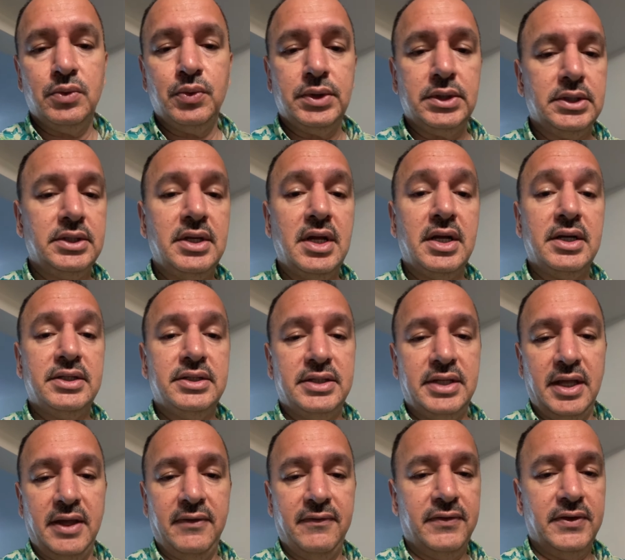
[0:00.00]
which is not
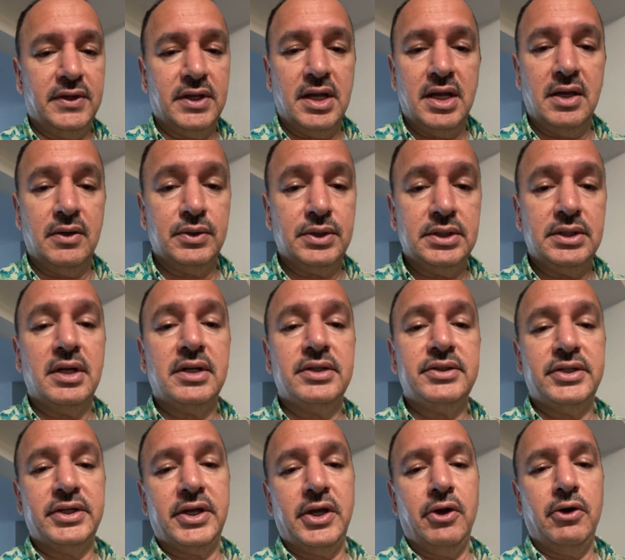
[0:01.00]
safe, which is not
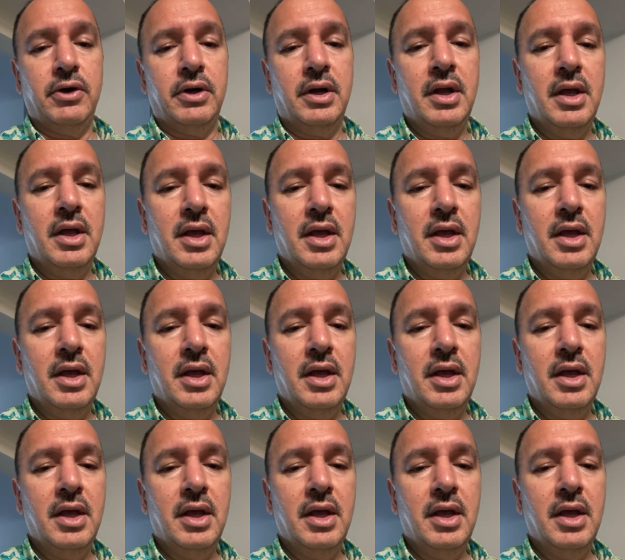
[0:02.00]
secure.